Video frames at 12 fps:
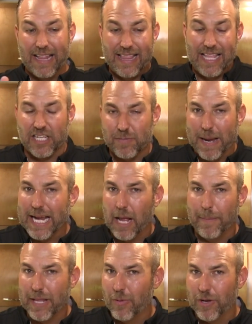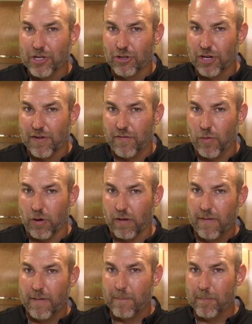This may not be the one you're looking for,
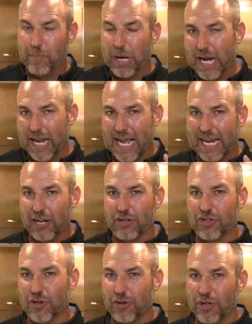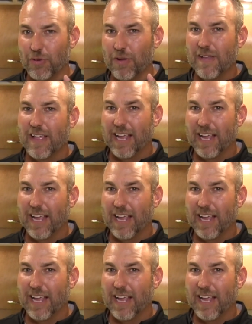but I can assure you,